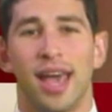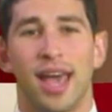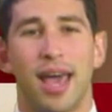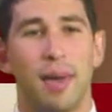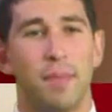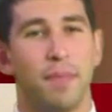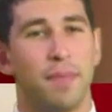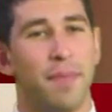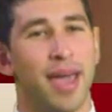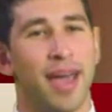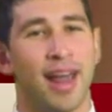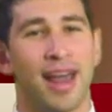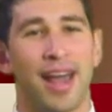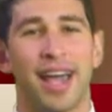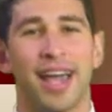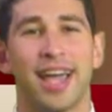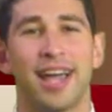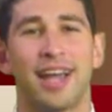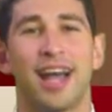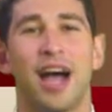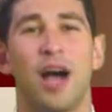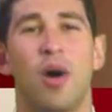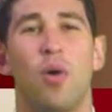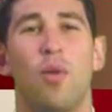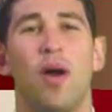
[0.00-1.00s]
And man, I
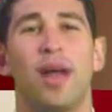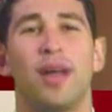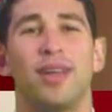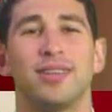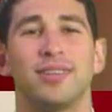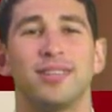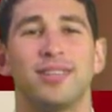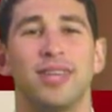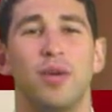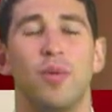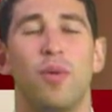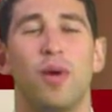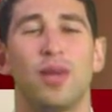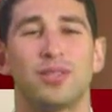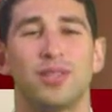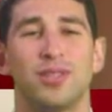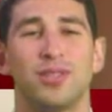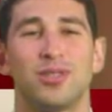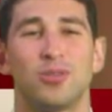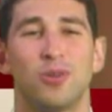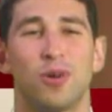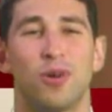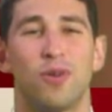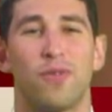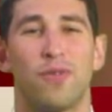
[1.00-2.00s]
cannot wait to see what's
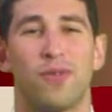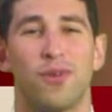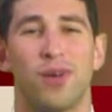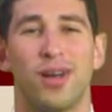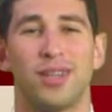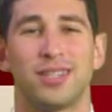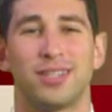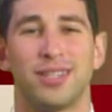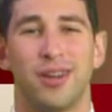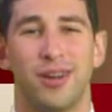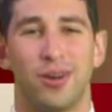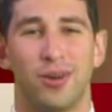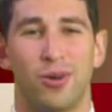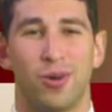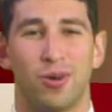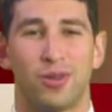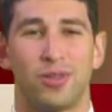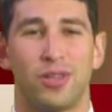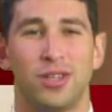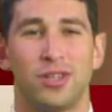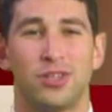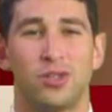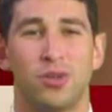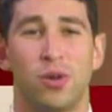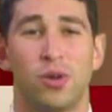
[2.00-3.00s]
in store for us here in
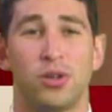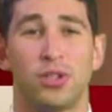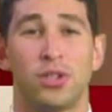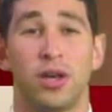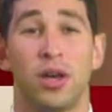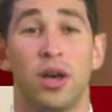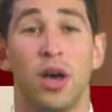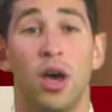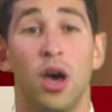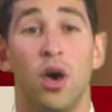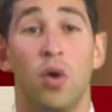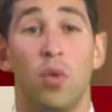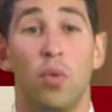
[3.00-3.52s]
Northeast Georgia.